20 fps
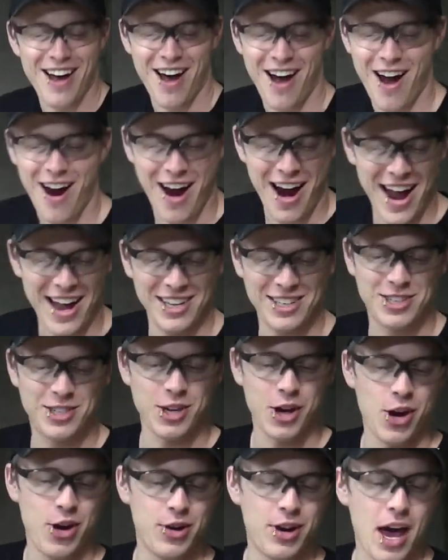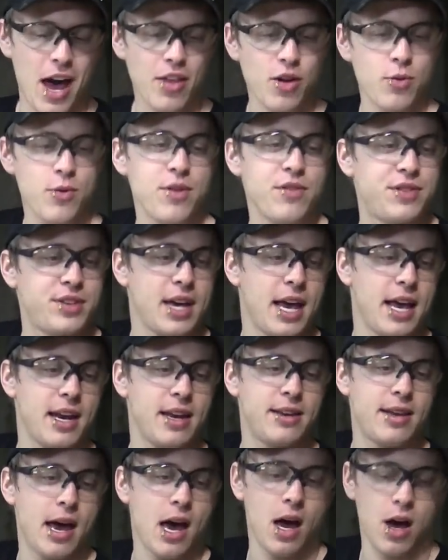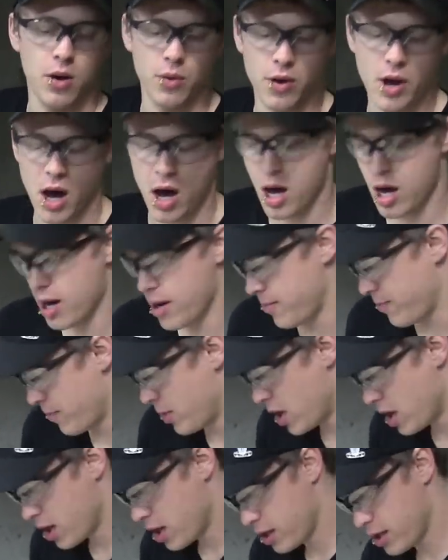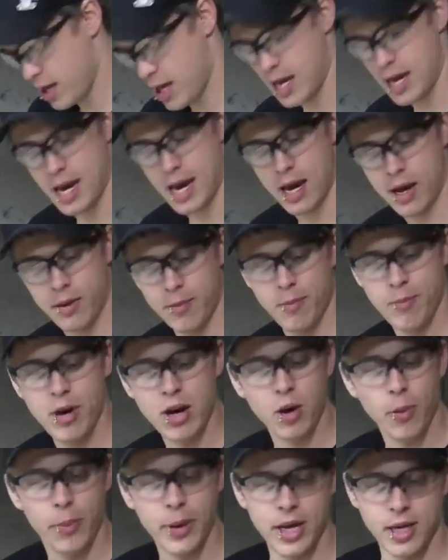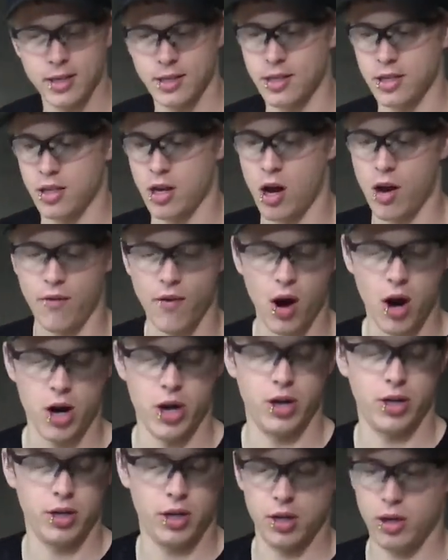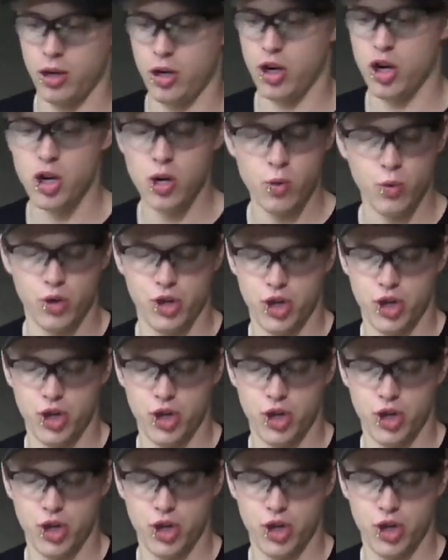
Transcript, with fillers: Alright, so now that we've sanded down um, the middle pieces of our new